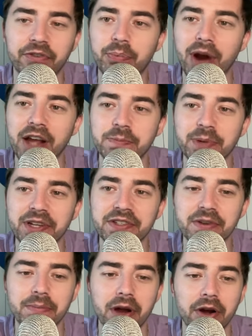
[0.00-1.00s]
Prize Picks is
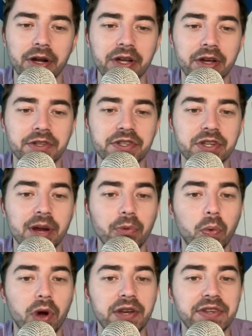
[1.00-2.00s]
America's number
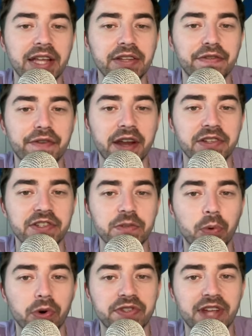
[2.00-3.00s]
one daily fantasy
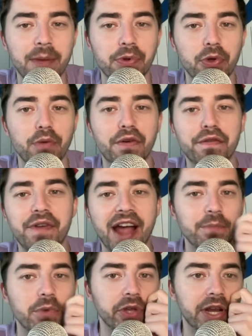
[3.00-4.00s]
sports app with over
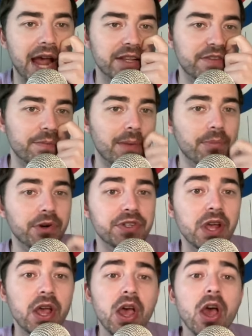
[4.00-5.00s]
5 million active members.
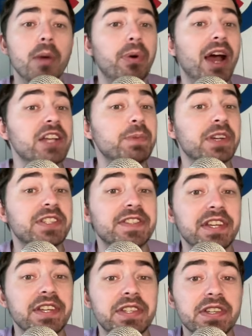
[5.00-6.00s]
Prize Picks is
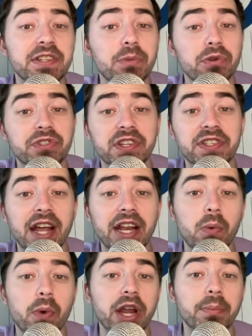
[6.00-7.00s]
the easiest and most
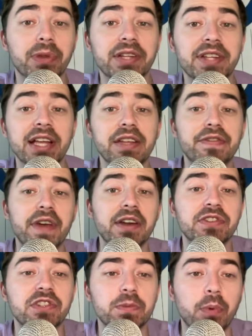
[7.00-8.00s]
exciting way to play daily
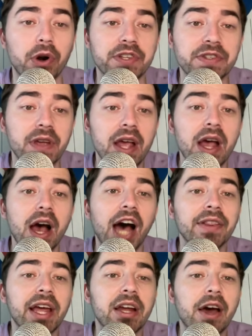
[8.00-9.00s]
fantasy sports.
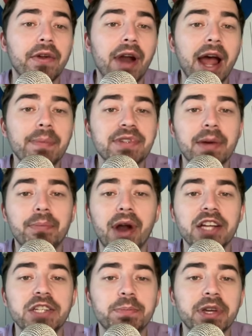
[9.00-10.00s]
Unlike other apps on
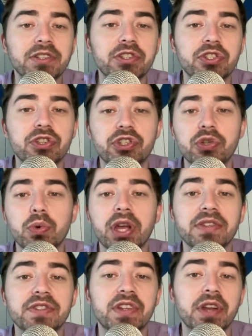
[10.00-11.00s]
Prize Picks, it's just you
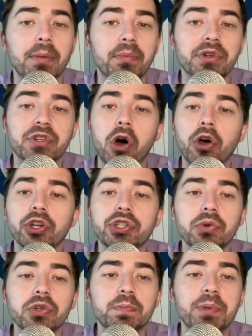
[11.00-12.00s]
against the numbers. All you
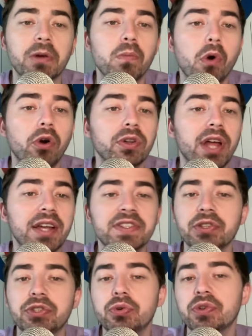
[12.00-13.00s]
do is pick more or less
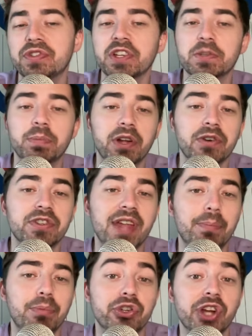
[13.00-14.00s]
on two to six player
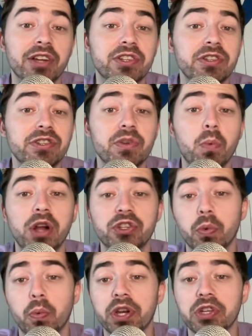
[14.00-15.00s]
stat projections and watch
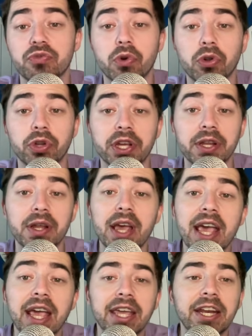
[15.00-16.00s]
the winnings roll in.
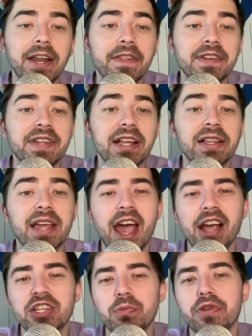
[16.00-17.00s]
Get in on the daily
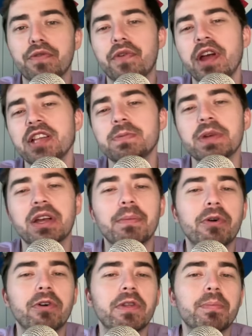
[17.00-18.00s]
action with your friends. Become
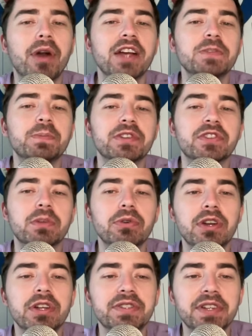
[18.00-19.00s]
part of the Prize Picks
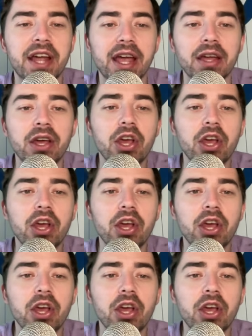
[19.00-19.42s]
community today.